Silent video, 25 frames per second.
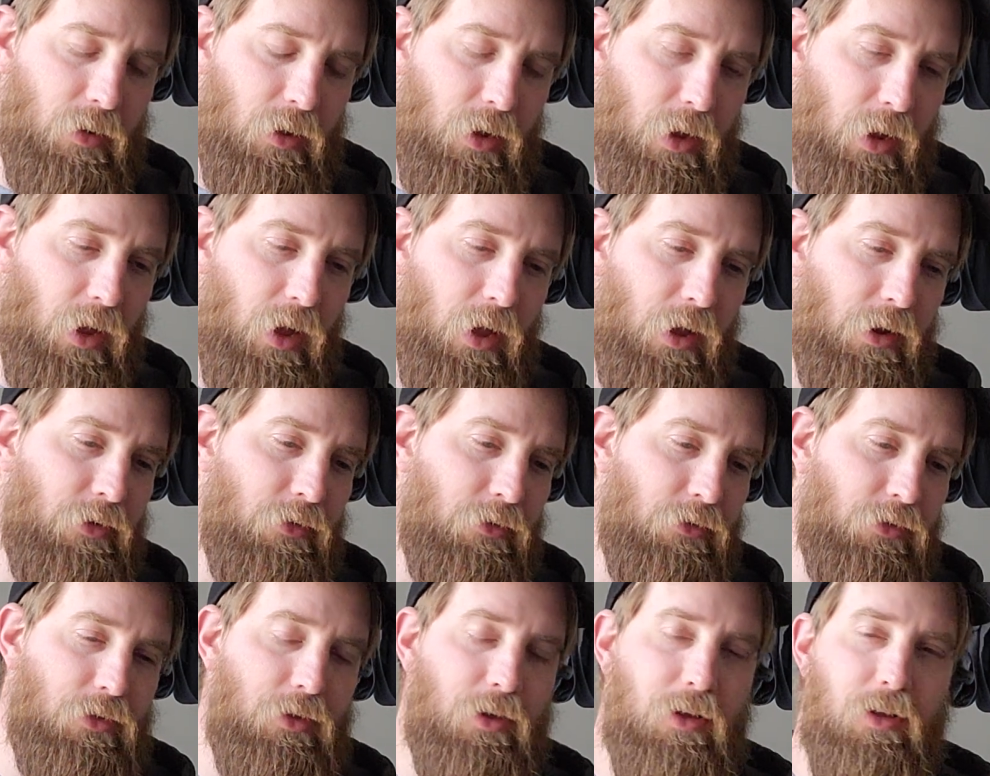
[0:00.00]
I
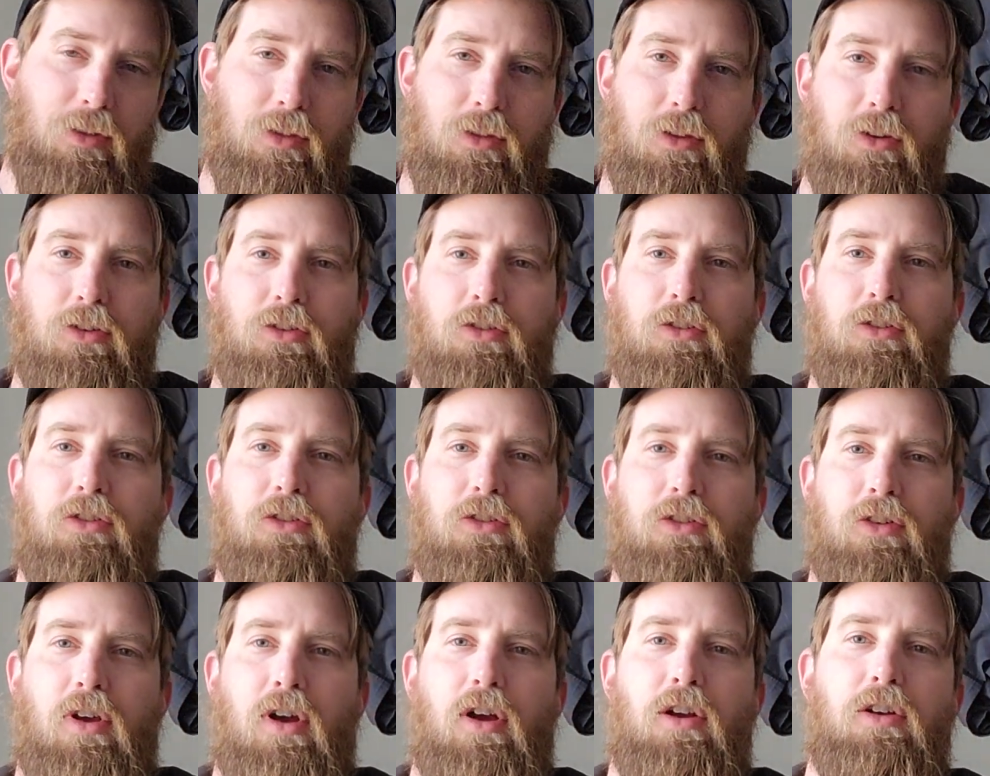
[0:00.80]
don't think this
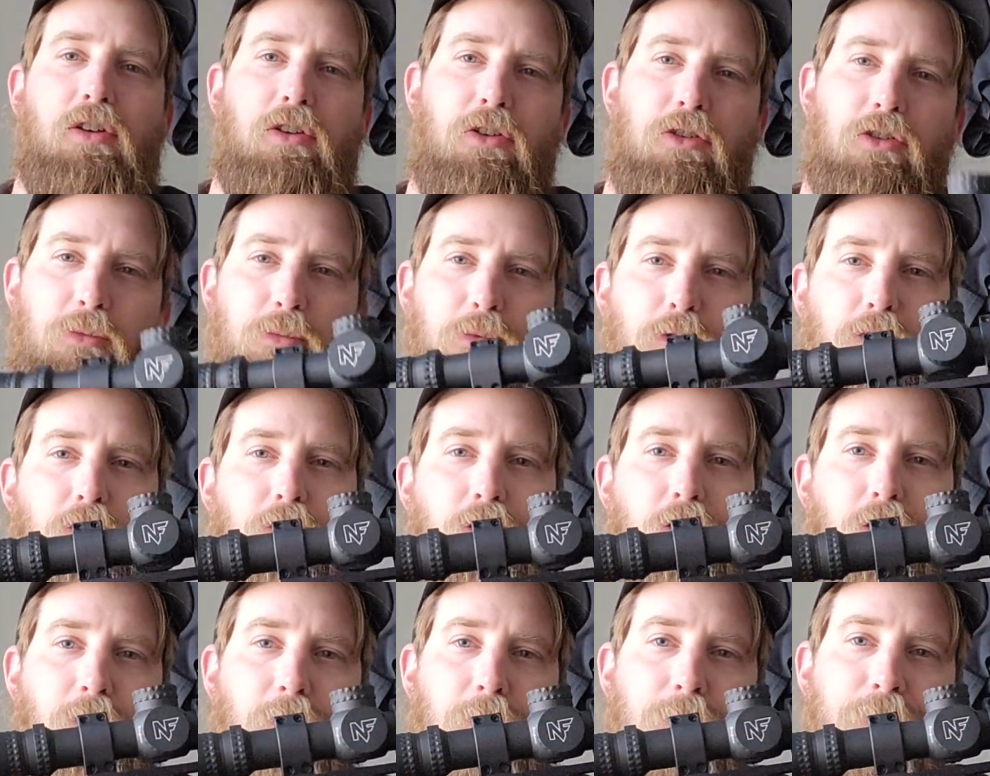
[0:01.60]
is unusable
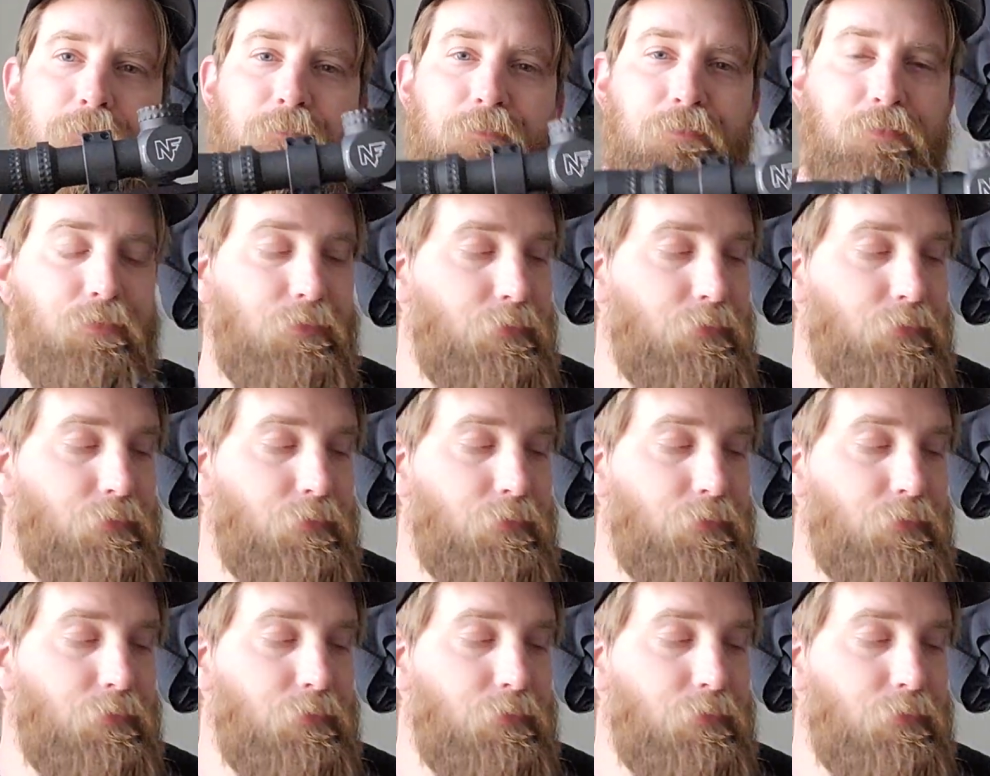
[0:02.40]
at all.